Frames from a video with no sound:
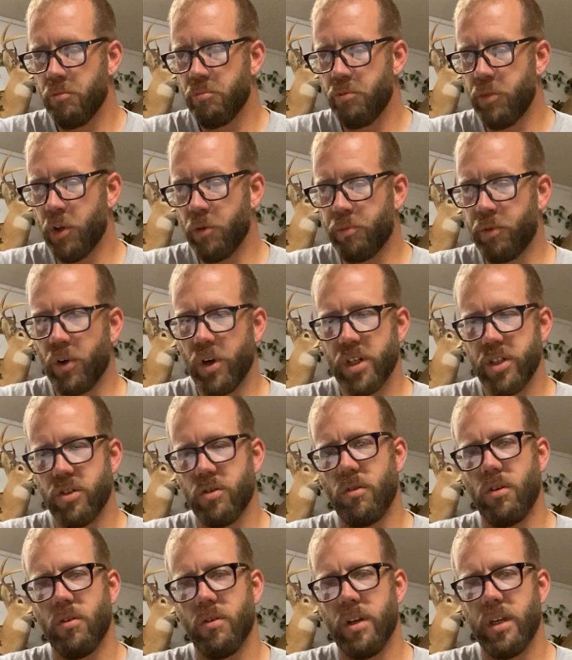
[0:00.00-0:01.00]
put
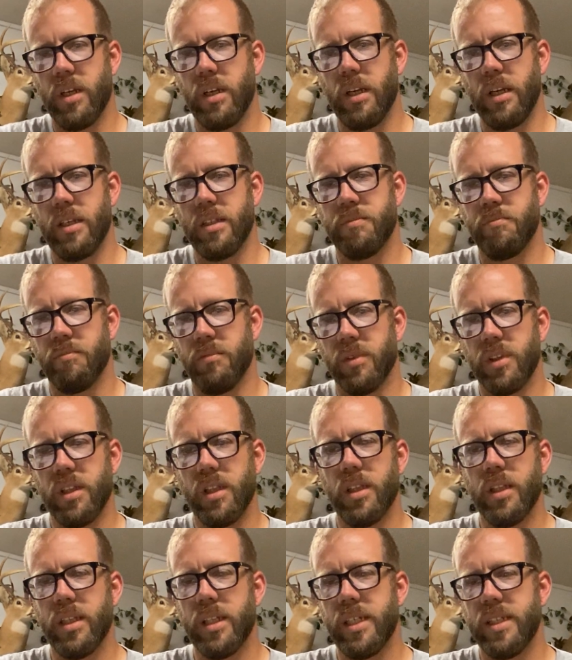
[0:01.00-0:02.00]
pressure on it as
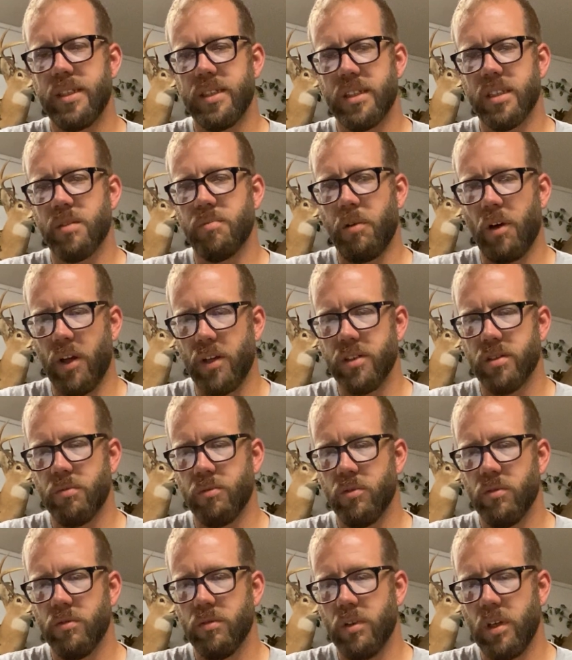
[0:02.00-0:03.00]
least as
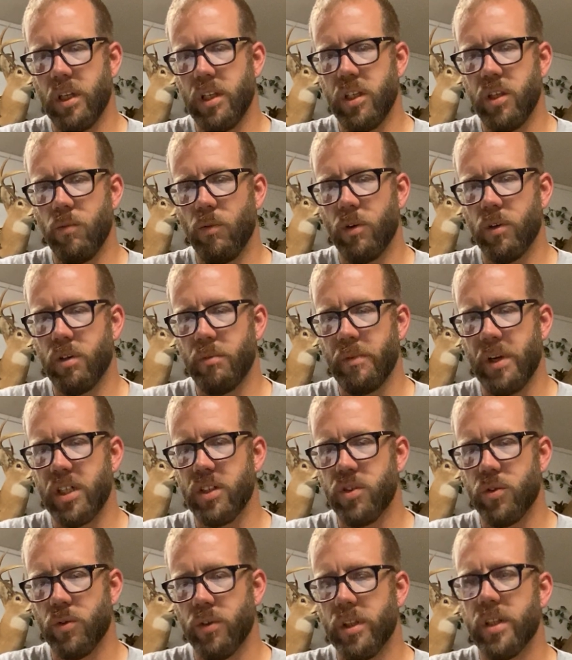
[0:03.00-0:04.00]
possible, and you want to make
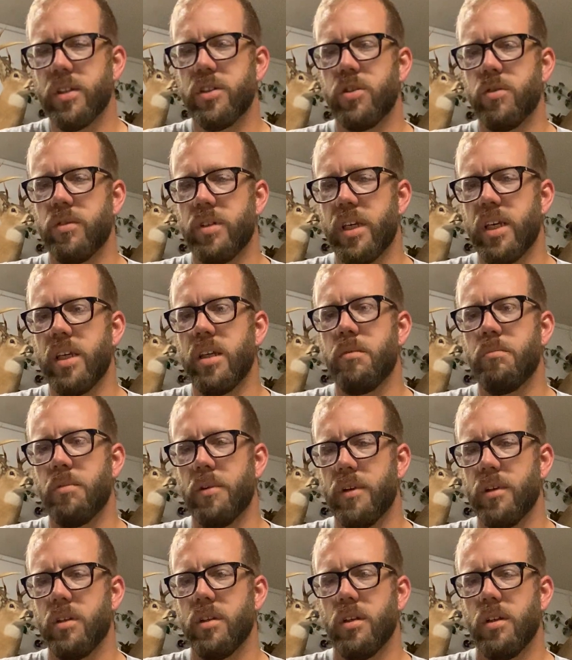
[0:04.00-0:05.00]
sure that you keep
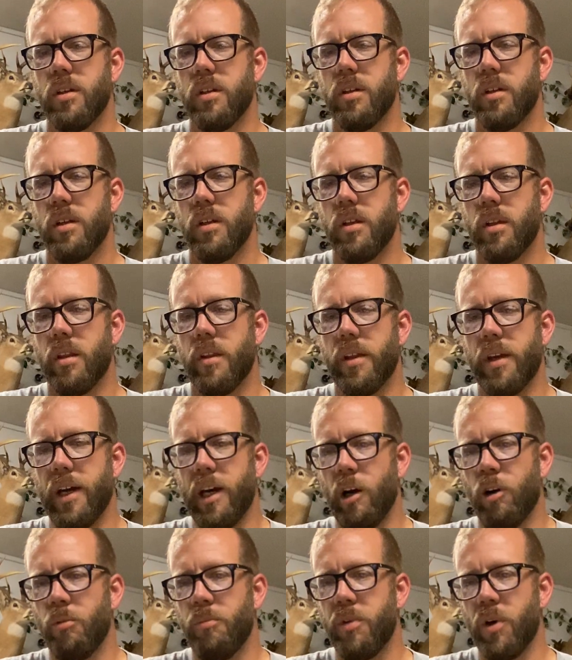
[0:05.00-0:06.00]
the
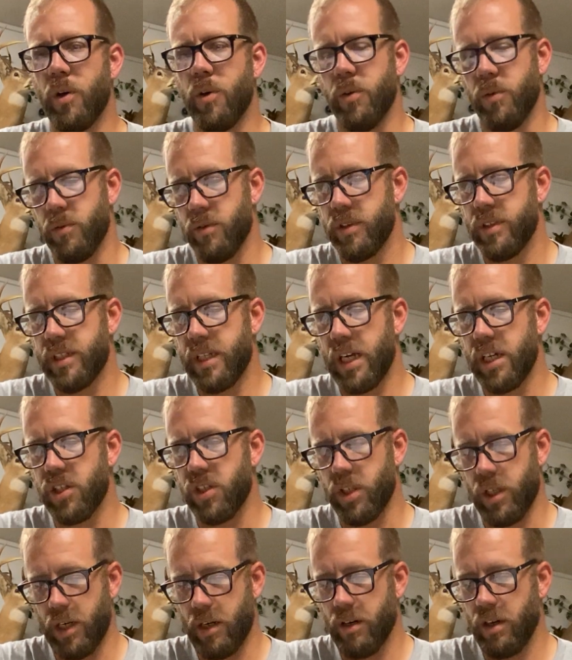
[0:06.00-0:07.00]
elbow
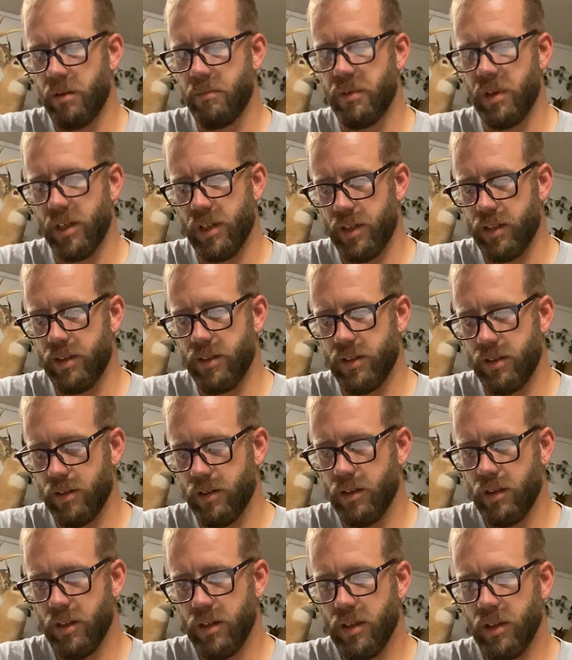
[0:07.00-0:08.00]
stationary because
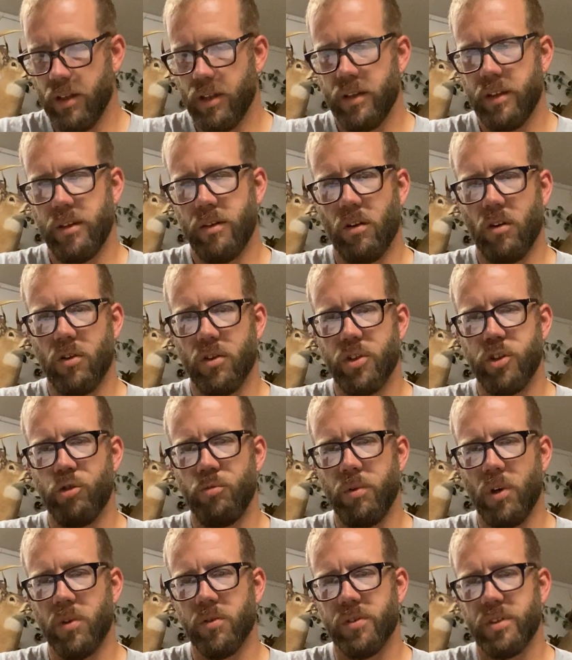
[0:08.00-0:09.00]
there are two
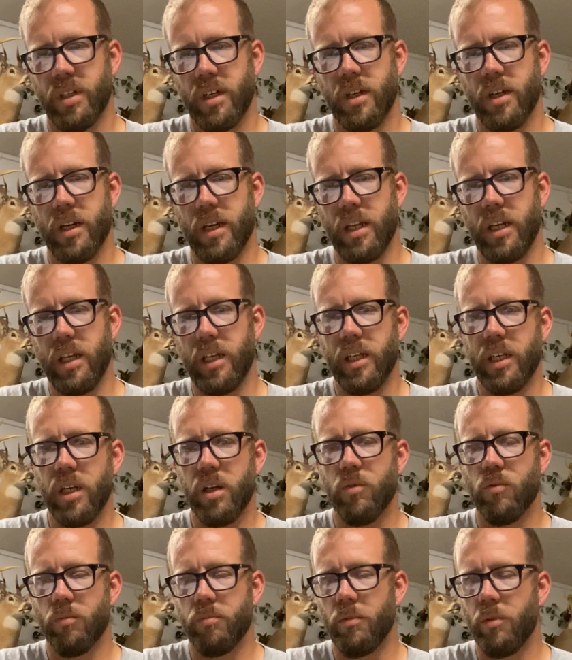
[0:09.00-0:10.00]
bones there, and any
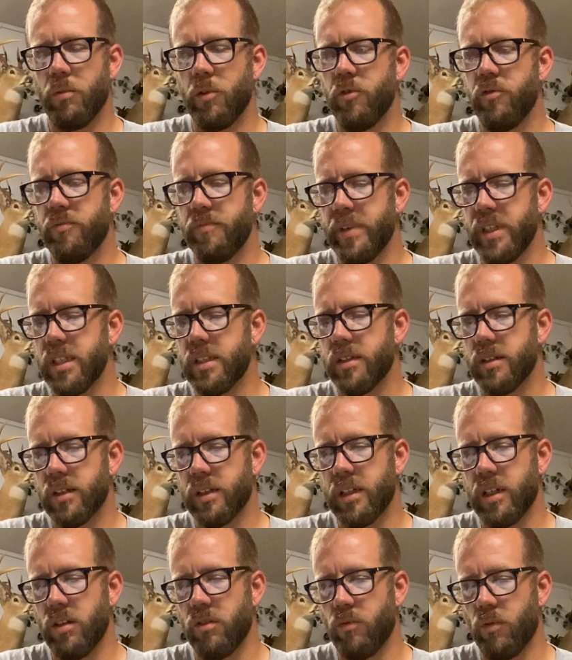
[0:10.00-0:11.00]
movement
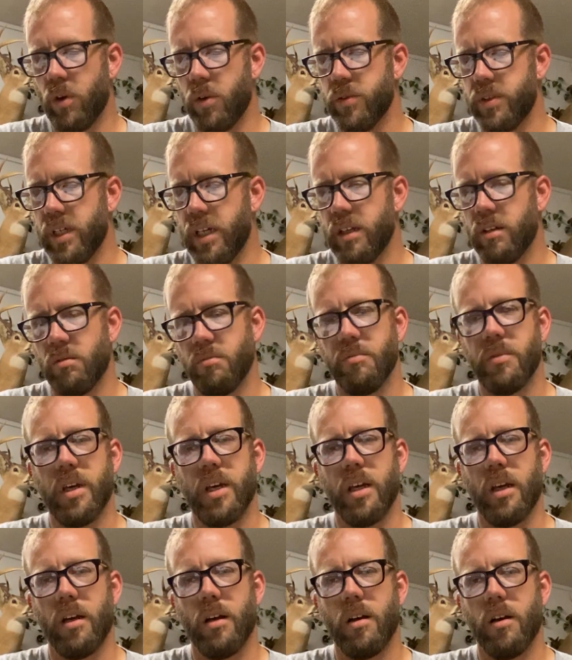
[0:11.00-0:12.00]
can rotate them
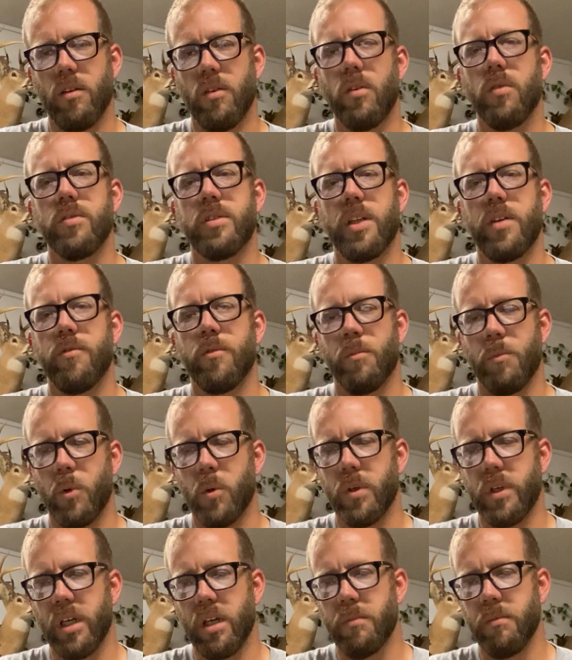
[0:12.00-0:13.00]
and cause even
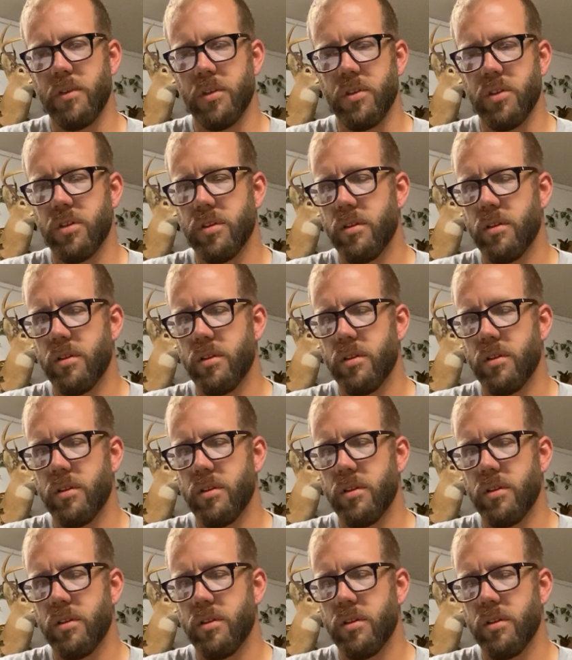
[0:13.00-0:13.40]
more damage.